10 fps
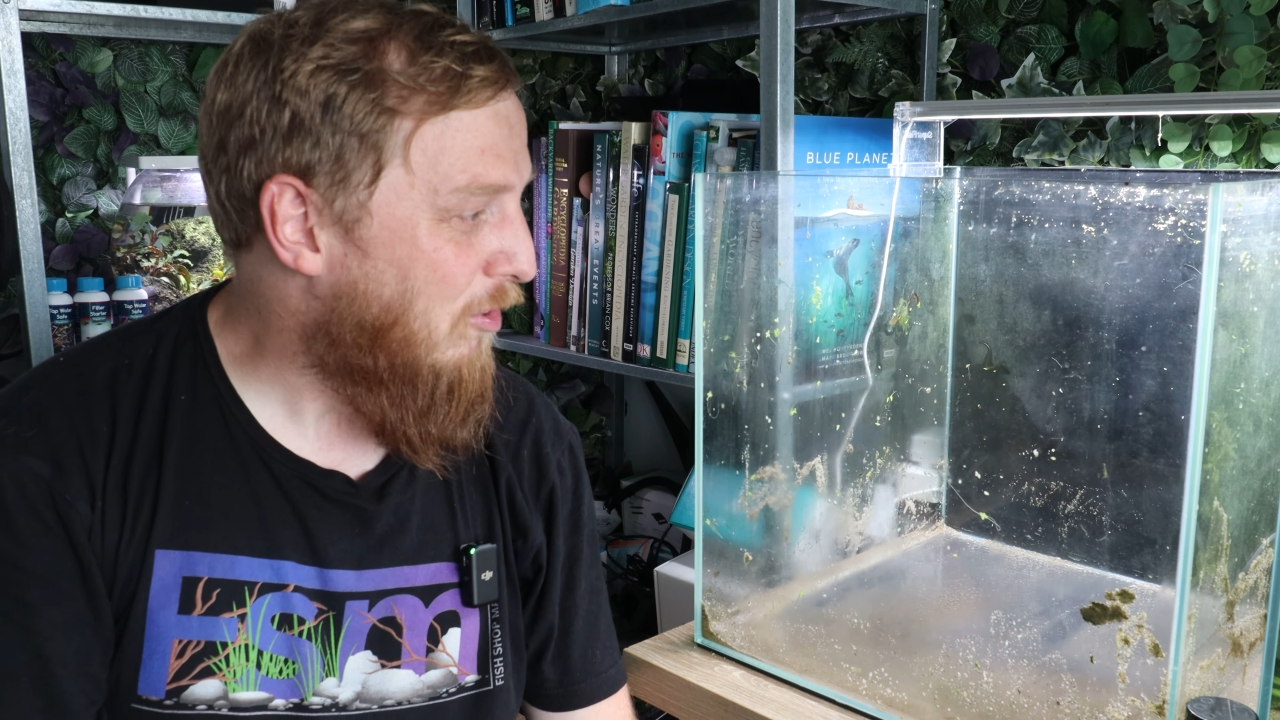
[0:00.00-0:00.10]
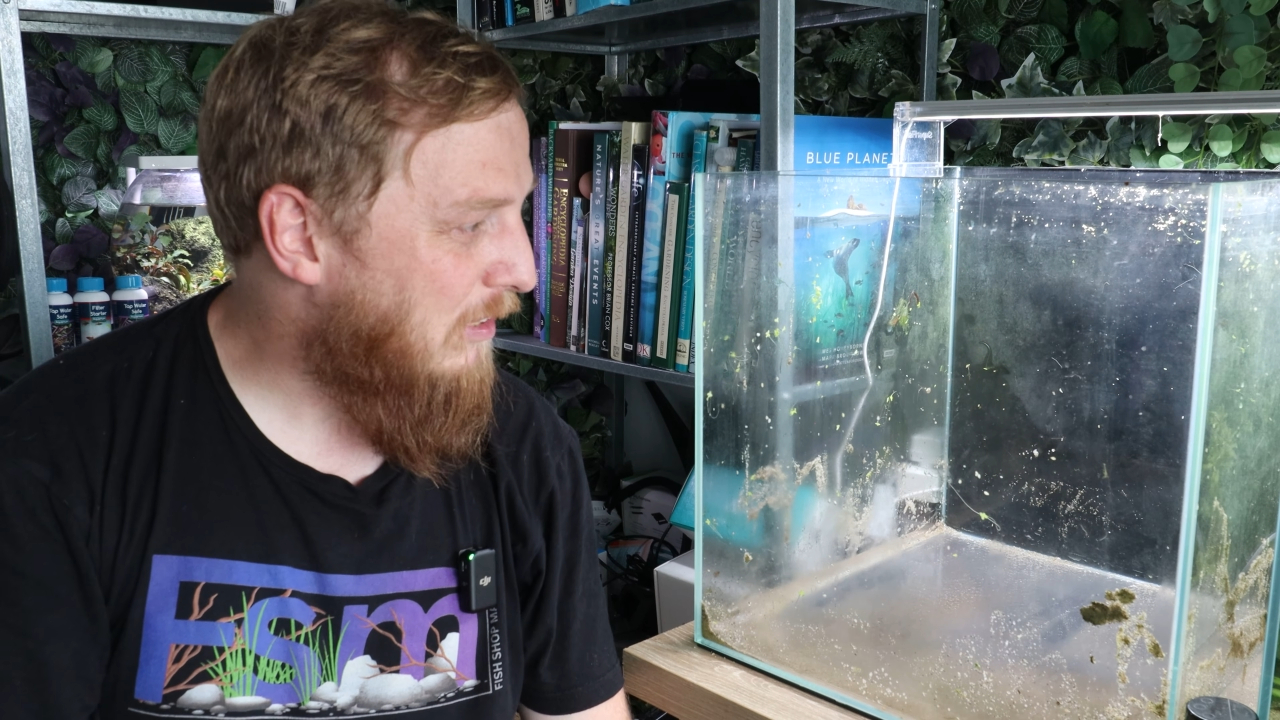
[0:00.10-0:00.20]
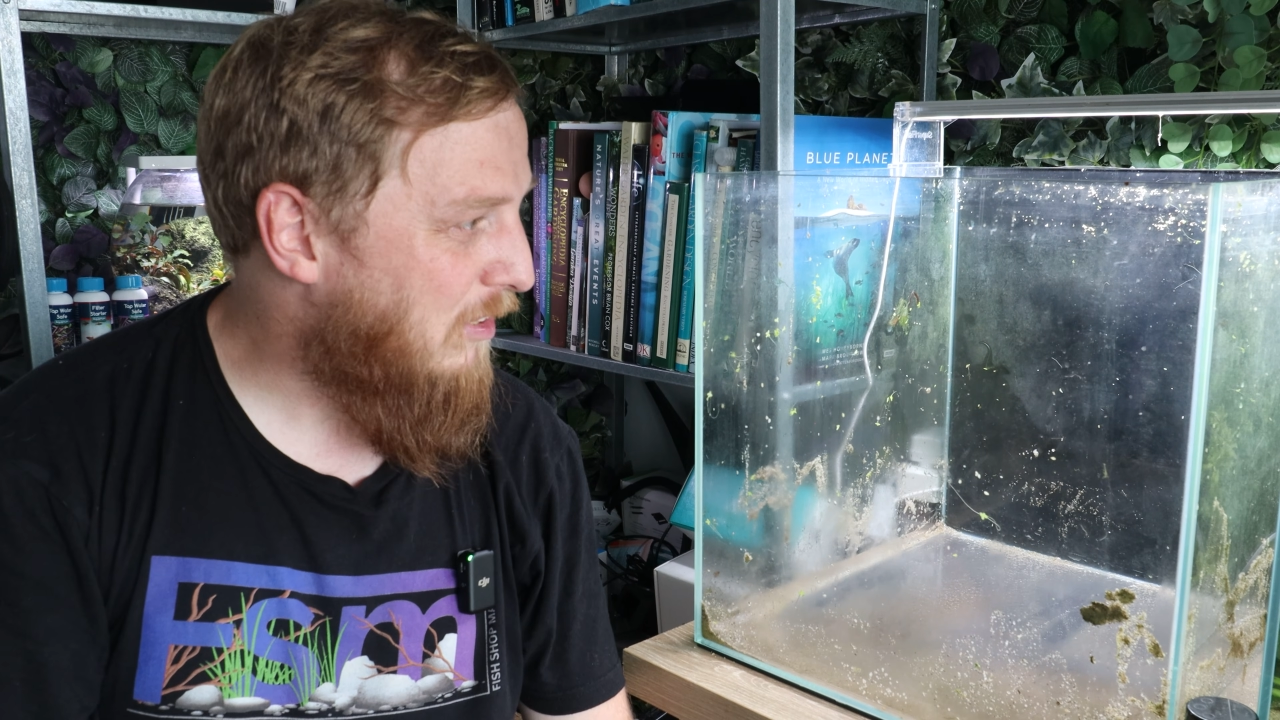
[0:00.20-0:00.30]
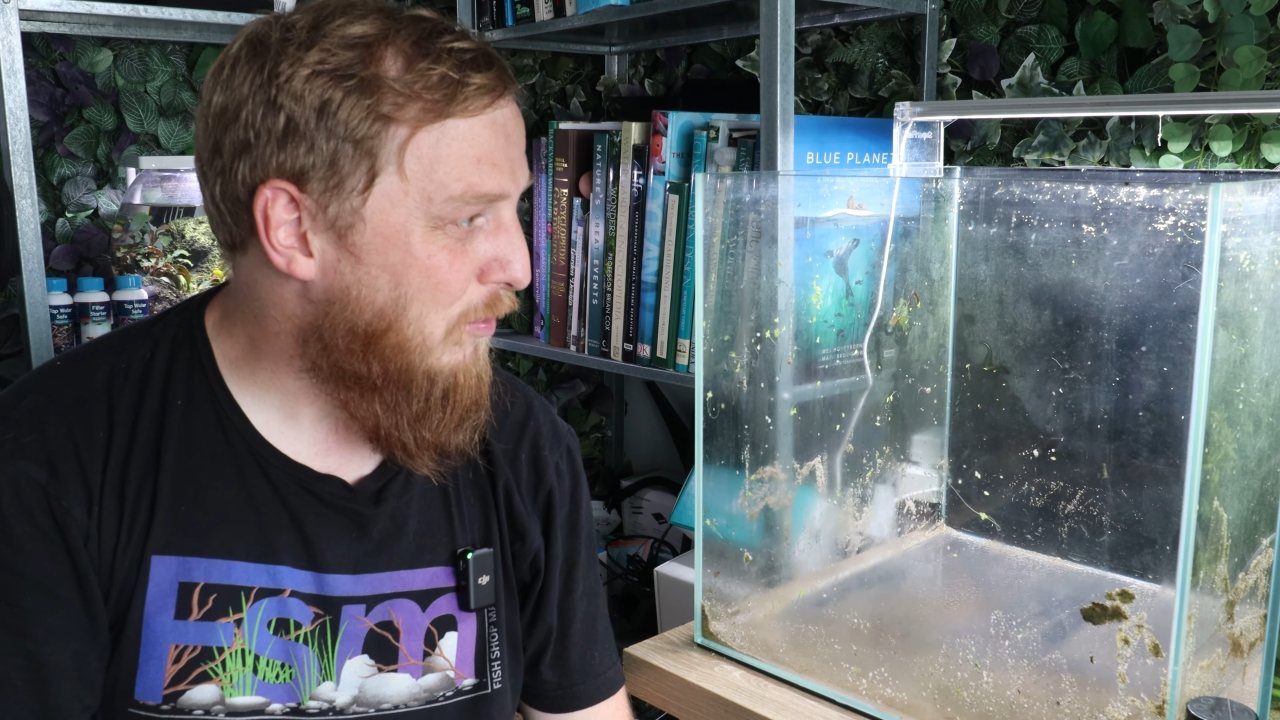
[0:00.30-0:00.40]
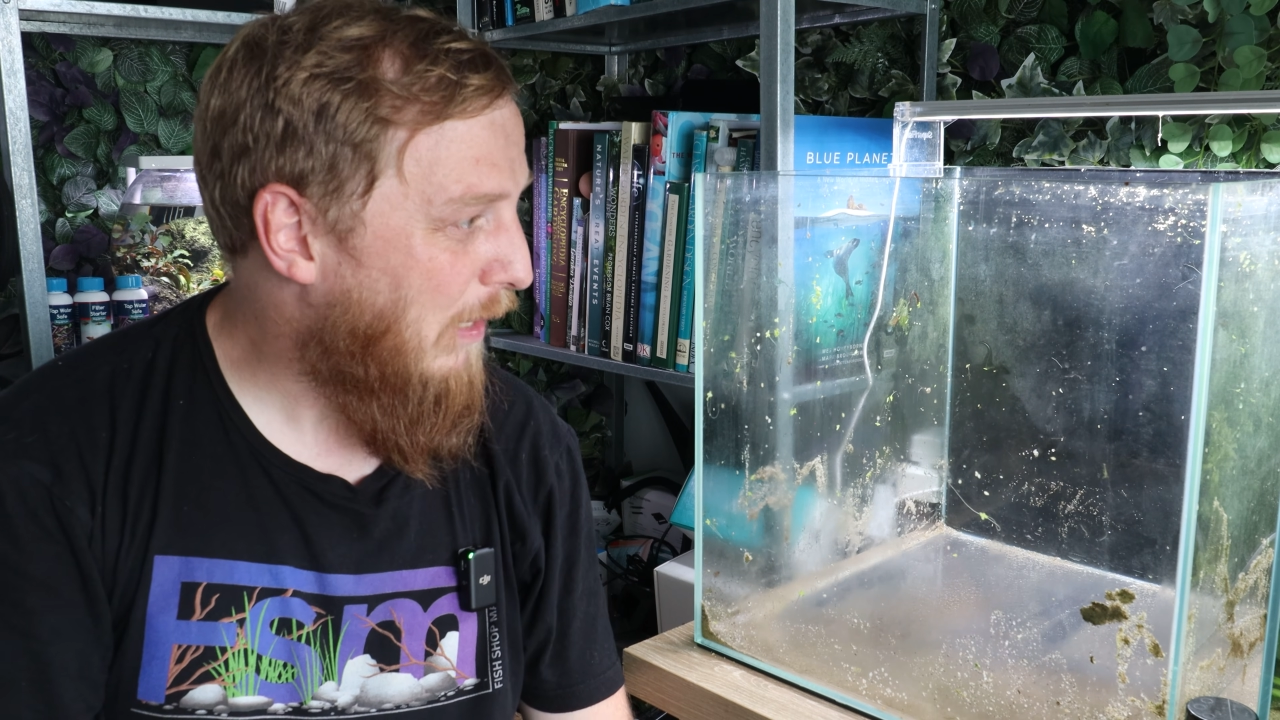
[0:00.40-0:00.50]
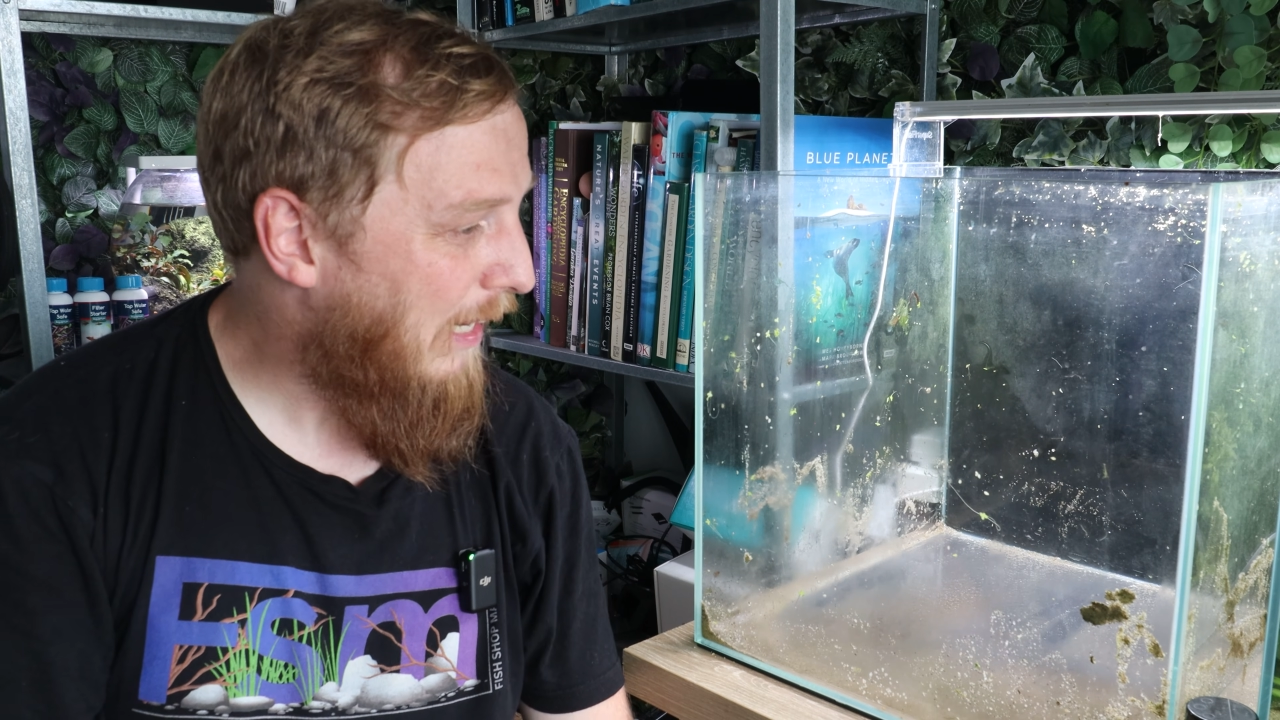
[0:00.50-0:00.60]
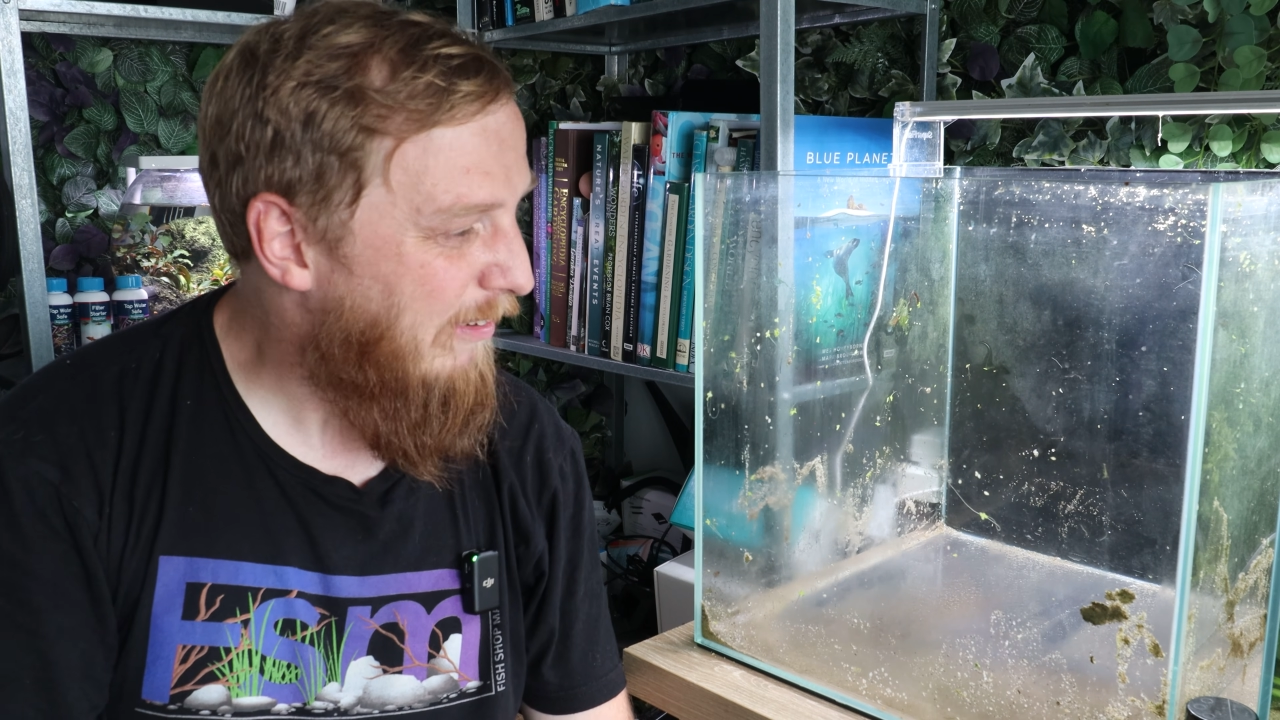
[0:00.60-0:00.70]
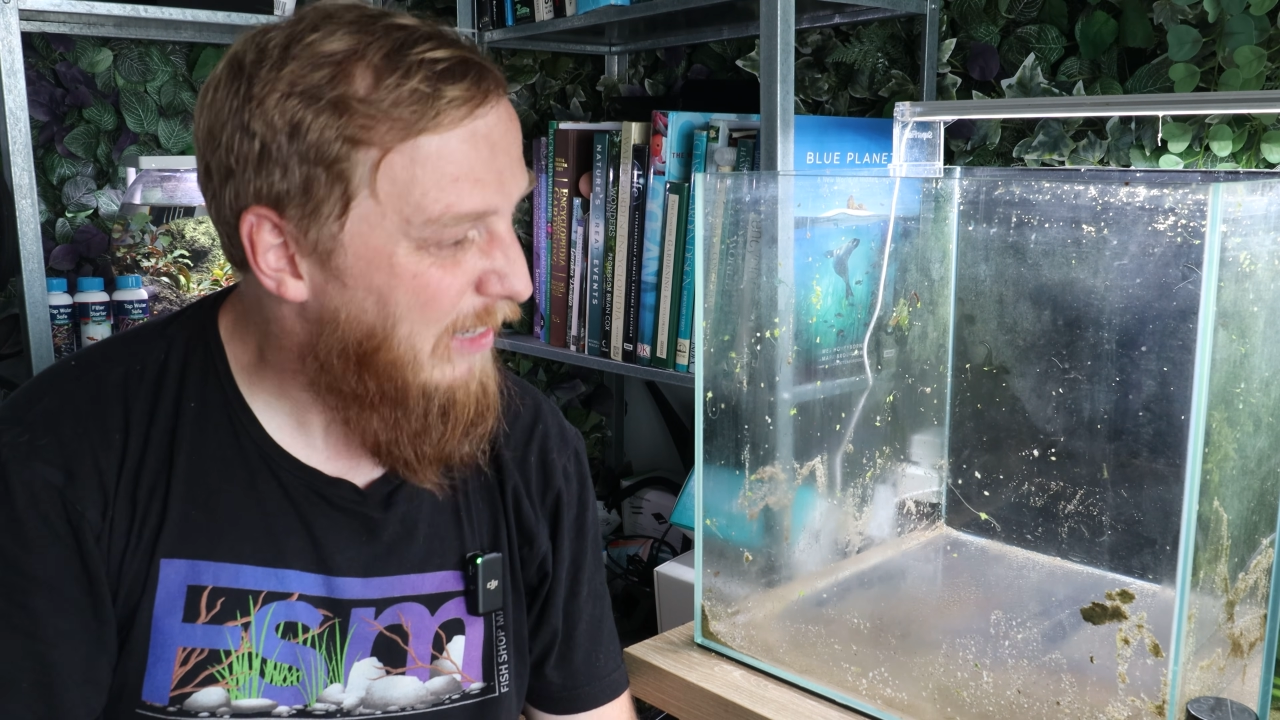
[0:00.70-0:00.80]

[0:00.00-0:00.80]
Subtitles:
crystal clear